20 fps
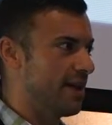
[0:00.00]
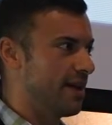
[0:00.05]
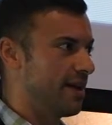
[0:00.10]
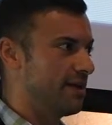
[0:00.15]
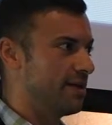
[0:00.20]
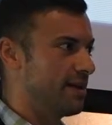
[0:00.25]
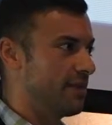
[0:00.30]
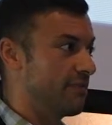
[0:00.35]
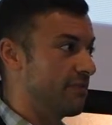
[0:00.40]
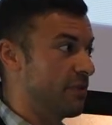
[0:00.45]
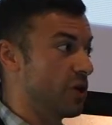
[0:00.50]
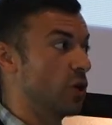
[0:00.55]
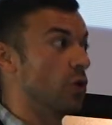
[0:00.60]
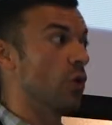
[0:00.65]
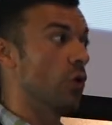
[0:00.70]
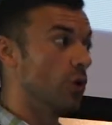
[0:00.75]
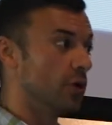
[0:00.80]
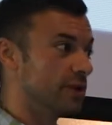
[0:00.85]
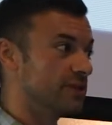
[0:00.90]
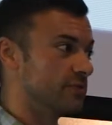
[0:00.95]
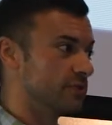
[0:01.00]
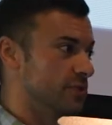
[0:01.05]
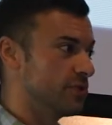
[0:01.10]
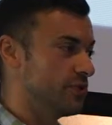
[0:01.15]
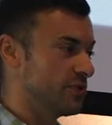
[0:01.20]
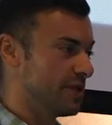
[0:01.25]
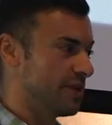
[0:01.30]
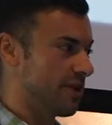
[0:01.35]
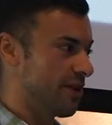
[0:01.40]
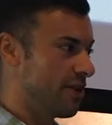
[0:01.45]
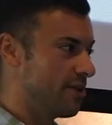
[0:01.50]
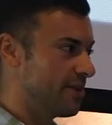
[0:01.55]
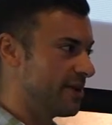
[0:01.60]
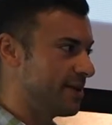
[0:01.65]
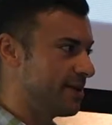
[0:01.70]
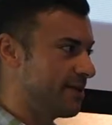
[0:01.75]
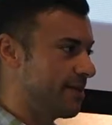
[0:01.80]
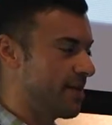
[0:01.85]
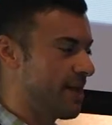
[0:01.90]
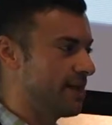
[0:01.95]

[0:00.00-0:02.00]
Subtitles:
And if the goal is reducing carbon,